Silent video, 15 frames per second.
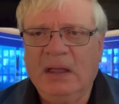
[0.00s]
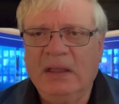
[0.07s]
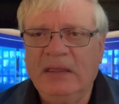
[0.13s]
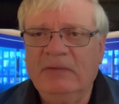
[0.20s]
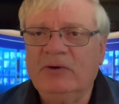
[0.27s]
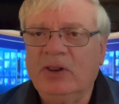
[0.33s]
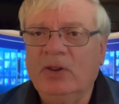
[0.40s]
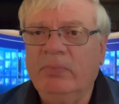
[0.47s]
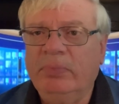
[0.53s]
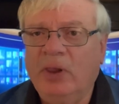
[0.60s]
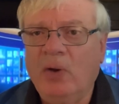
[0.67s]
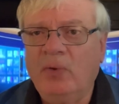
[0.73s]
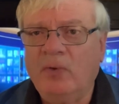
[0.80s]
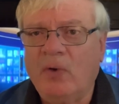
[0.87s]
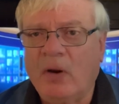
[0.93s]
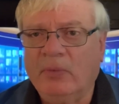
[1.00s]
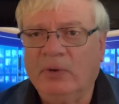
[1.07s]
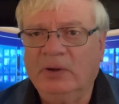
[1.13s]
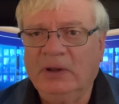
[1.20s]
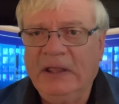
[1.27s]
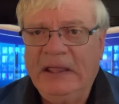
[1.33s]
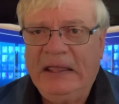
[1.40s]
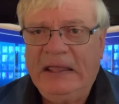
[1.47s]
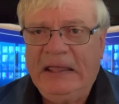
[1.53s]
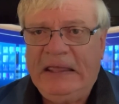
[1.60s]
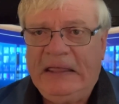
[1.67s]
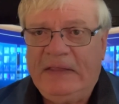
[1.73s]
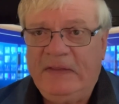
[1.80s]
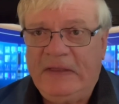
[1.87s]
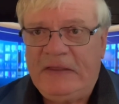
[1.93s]
even a little below normal
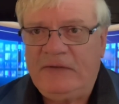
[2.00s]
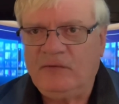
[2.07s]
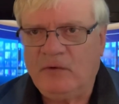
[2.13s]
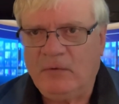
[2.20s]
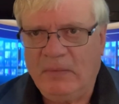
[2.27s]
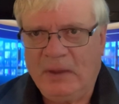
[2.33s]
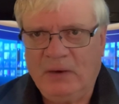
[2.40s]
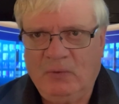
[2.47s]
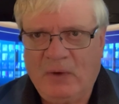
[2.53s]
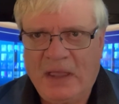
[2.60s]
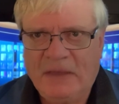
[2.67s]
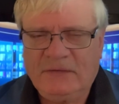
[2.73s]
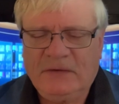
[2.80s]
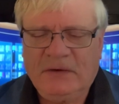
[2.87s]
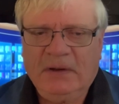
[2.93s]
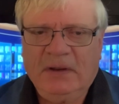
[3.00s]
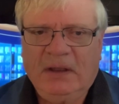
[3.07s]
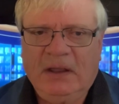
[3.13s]
in the eastern Midwest.